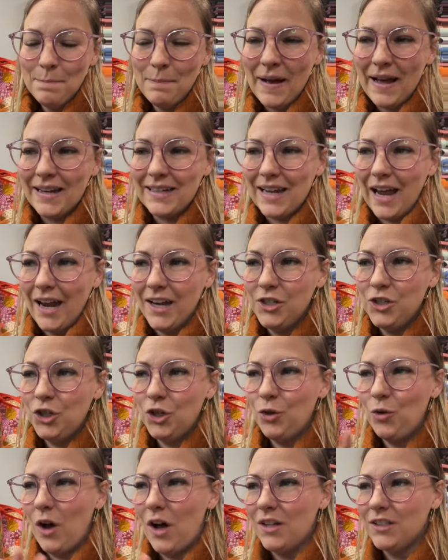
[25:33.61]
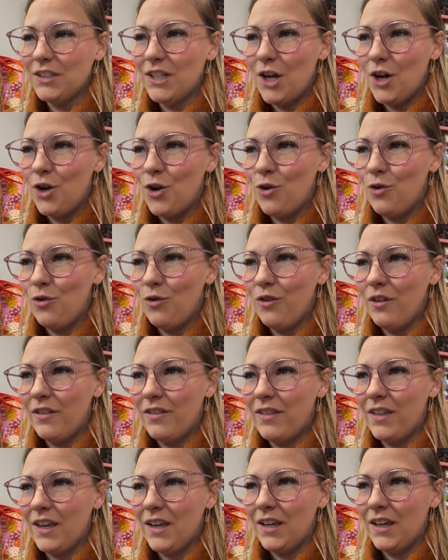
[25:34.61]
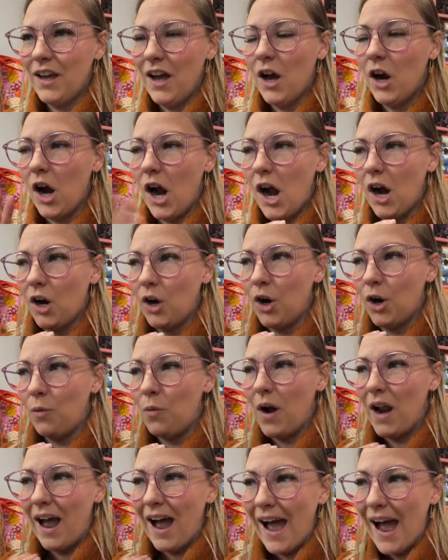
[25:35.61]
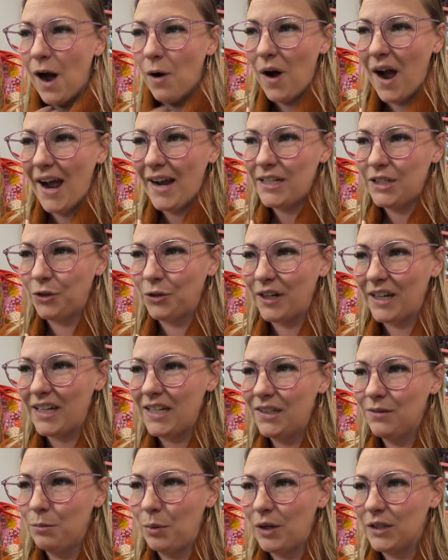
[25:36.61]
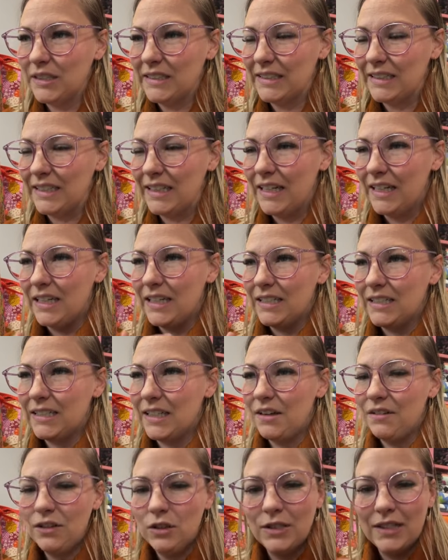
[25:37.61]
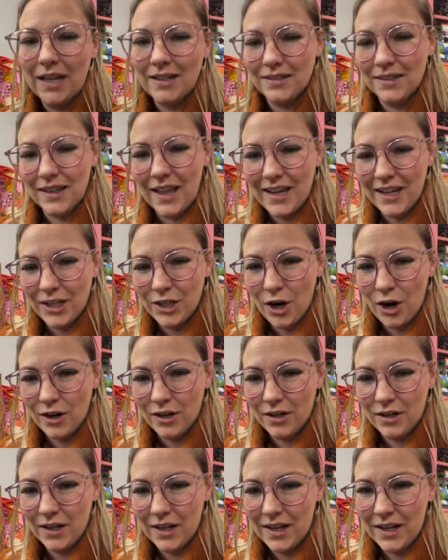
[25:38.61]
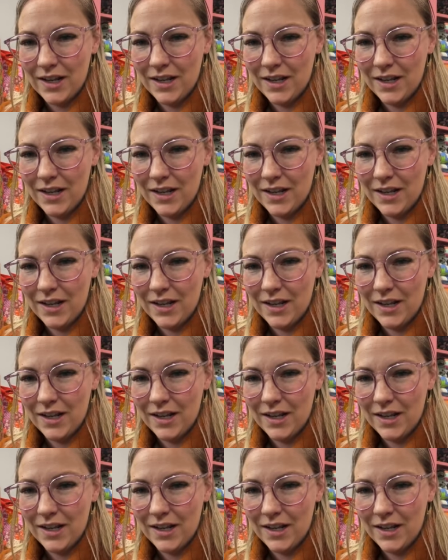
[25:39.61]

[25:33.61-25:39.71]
But I do also think, or, or what, how I do it personally is if you send like a yard